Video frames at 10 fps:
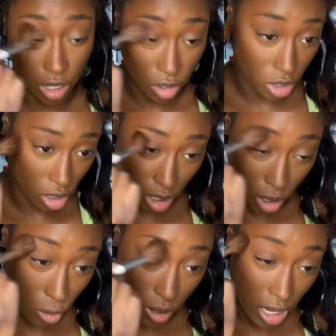you just
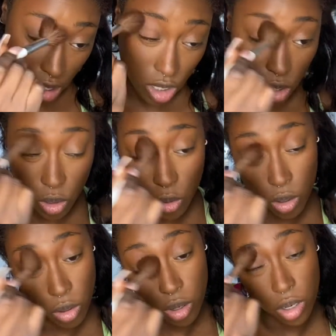go
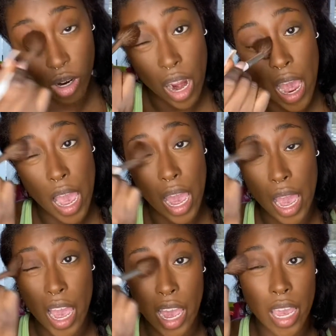into your
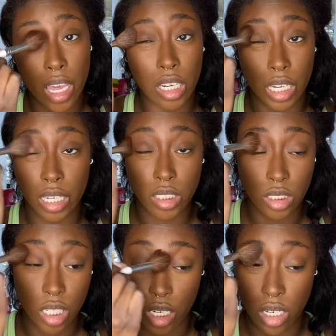eye like
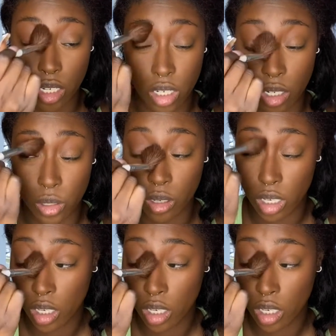so,